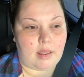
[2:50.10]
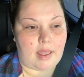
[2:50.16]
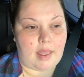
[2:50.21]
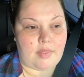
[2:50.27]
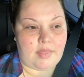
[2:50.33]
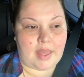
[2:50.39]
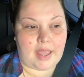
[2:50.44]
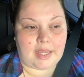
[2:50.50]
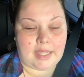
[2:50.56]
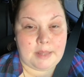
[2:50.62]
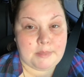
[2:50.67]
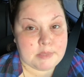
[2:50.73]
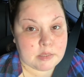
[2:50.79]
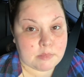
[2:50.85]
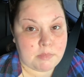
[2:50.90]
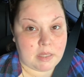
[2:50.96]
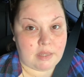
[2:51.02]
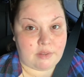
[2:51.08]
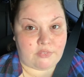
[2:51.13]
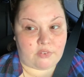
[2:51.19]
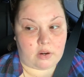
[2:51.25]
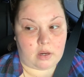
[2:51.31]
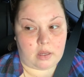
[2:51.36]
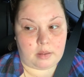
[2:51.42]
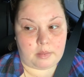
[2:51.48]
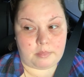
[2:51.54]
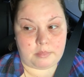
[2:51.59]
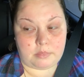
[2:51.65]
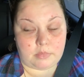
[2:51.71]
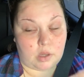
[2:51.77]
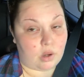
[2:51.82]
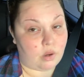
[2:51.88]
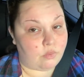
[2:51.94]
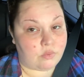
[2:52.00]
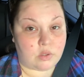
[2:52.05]
And that keeps me from
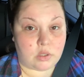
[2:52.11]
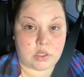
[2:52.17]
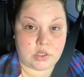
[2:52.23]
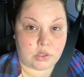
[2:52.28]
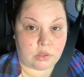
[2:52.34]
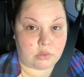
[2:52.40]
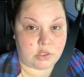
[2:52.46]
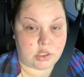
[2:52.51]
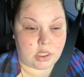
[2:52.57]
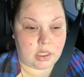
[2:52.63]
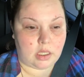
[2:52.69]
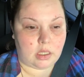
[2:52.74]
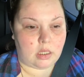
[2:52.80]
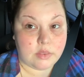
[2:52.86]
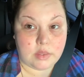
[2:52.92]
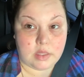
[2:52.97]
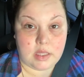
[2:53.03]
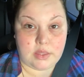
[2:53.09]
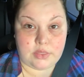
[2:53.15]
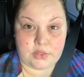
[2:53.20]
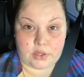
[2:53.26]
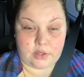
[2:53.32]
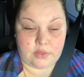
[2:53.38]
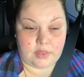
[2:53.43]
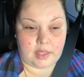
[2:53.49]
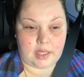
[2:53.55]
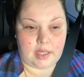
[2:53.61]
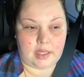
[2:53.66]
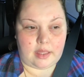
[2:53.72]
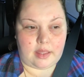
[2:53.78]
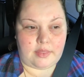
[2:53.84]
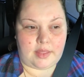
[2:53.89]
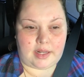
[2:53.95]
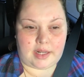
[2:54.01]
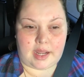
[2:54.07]
overindulging. The third thing
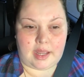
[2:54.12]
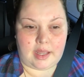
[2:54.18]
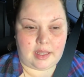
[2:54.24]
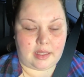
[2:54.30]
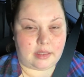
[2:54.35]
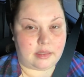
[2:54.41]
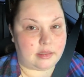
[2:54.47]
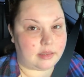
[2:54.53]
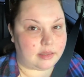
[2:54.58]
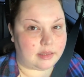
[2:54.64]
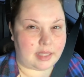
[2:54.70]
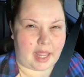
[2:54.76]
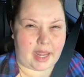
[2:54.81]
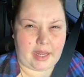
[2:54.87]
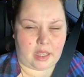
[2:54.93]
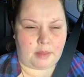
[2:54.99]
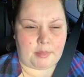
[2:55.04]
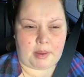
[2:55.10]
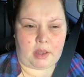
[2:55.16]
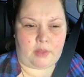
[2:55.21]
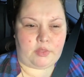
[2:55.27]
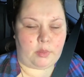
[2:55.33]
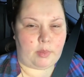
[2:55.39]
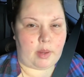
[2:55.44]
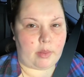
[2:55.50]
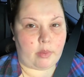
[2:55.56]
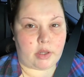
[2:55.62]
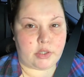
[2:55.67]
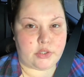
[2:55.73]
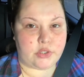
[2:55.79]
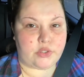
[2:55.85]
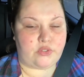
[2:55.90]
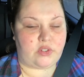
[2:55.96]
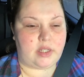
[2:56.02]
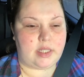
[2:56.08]
that I like about the Weight
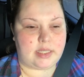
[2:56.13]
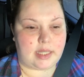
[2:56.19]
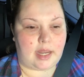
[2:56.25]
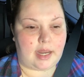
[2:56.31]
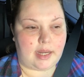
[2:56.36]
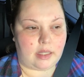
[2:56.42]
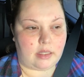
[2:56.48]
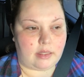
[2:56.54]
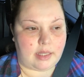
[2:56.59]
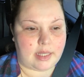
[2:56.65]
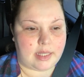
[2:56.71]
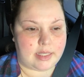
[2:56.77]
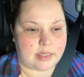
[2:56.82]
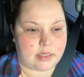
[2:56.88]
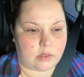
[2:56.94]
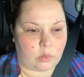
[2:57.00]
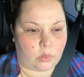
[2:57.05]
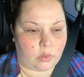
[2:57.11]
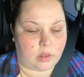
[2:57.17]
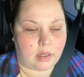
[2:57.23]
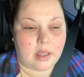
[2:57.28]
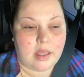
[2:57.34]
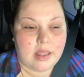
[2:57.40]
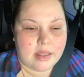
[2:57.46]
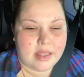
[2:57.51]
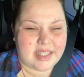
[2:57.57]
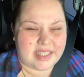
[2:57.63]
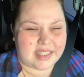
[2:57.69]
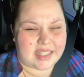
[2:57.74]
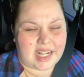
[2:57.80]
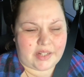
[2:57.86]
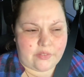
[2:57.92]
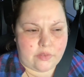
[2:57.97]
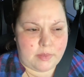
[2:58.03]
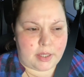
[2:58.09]
Watchers Freestyle is, or this is
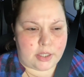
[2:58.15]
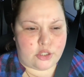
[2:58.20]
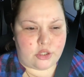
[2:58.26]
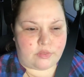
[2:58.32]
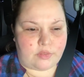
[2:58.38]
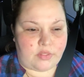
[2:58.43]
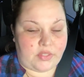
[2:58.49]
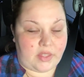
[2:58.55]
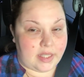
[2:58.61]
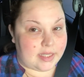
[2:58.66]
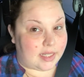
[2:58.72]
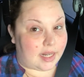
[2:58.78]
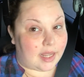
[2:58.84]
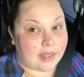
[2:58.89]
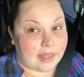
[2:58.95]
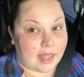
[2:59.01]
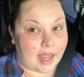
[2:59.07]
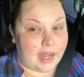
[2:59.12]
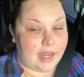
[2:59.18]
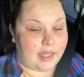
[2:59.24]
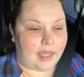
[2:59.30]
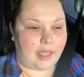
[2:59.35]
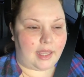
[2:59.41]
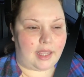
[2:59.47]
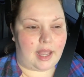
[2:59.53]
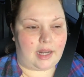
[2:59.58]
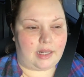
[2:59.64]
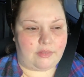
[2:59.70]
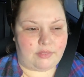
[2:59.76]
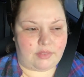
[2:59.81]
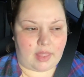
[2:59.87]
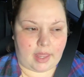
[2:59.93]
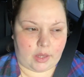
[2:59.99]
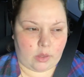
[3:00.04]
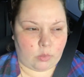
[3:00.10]
kind of a mixture of the things that I like and kind of
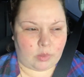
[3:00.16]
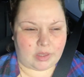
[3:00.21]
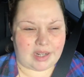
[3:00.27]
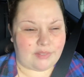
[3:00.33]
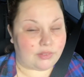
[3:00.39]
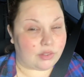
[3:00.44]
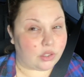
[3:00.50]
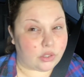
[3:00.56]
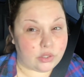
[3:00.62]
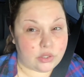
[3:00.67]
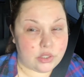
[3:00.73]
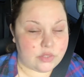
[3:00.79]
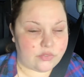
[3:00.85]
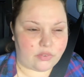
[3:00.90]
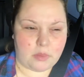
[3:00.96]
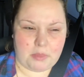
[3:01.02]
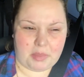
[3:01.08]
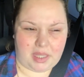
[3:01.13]
like what I've learned from